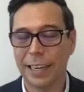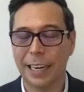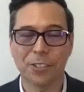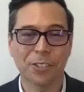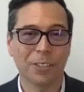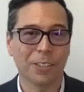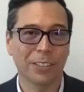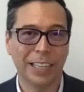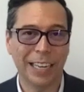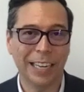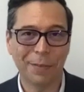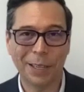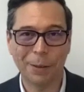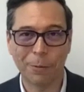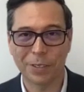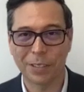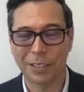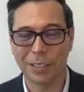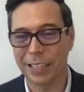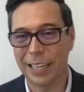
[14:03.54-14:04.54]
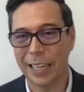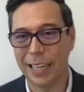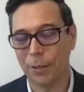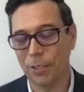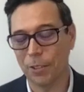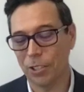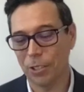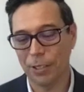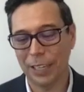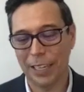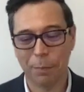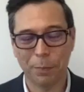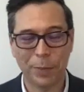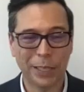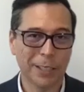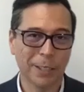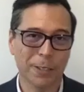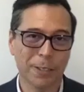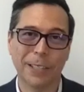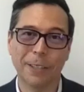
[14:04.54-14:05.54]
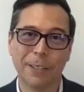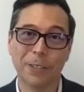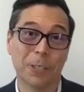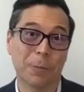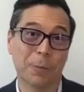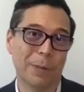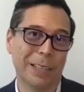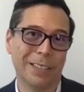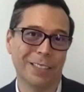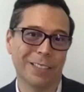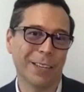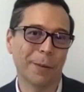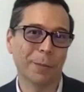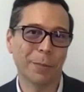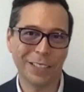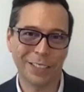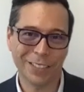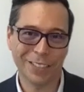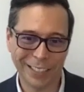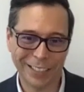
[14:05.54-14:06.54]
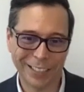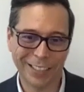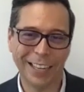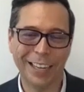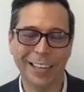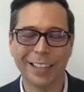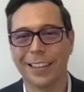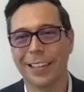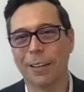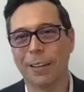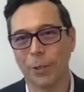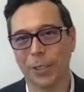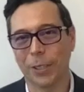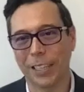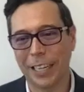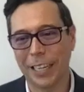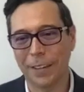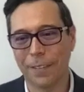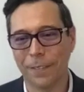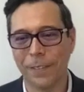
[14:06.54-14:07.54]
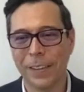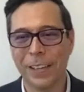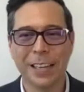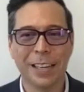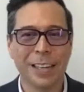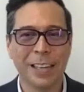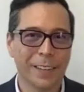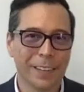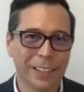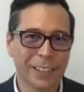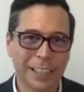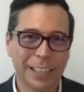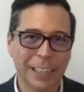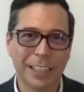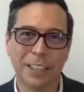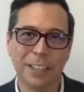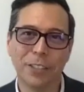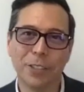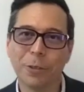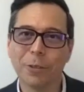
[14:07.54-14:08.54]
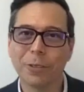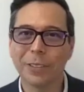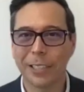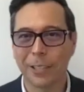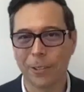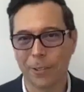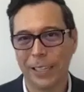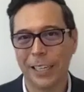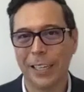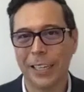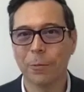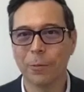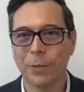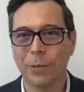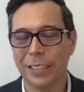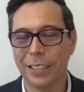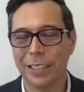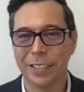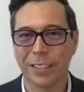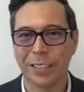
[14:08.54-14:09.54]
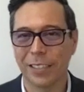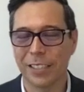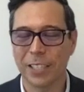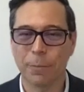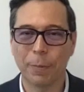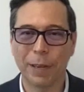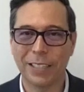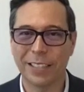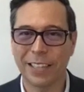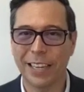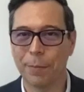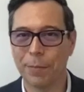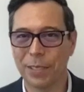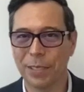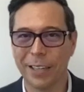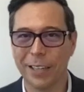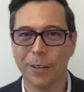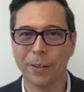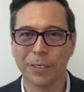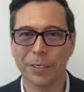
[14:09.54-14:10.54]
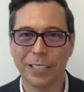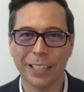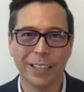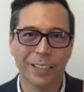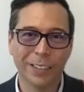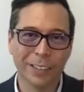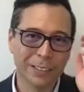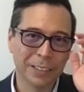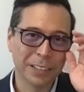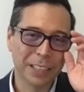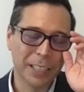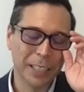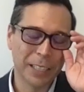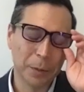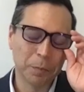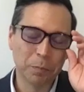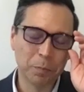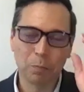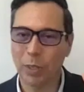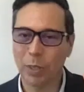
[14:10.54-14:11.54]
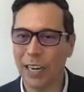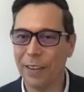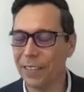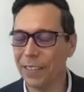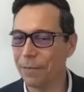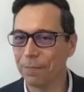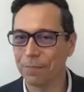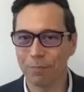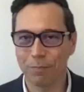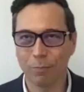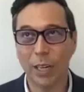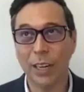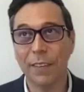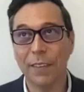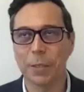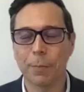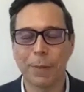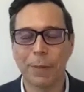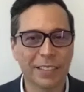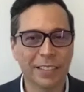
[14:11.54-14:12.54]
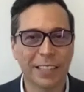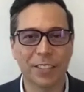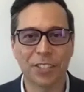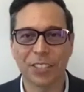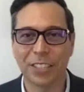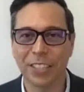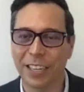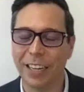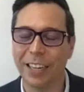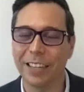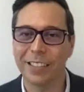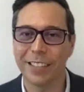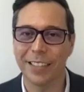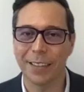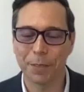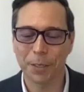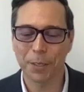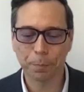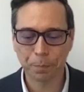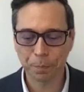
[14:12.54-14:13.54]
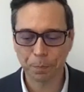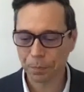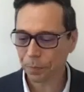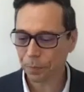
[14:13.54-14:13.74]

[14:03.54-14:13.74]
National Lab that was established. You had Bigelow Aerospace, companies like that that were kind of kind of noodling around with these space habitat hotel um, private private space station concepts